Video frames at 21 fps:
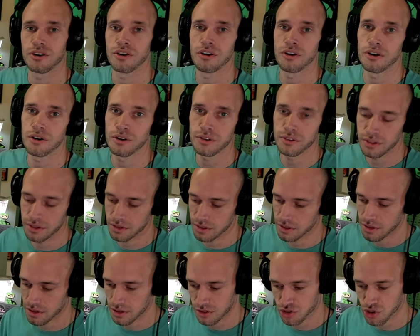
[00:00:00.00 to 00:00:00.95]
all the,
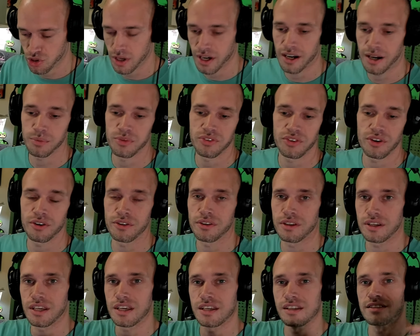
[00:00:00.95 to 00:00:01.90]
the drops, all
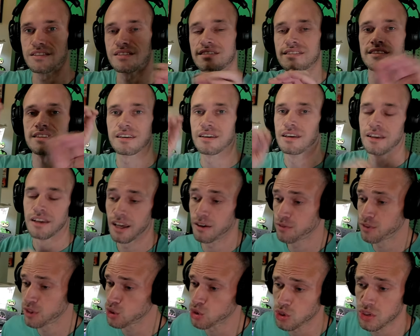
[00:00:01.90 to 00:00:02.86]
the hints
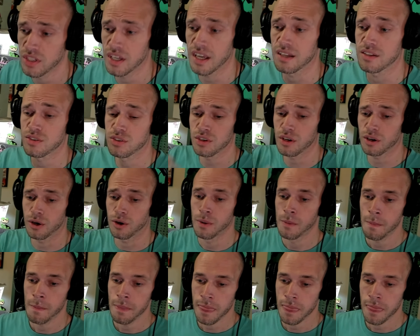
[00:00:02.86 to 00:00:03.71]
at future sets. So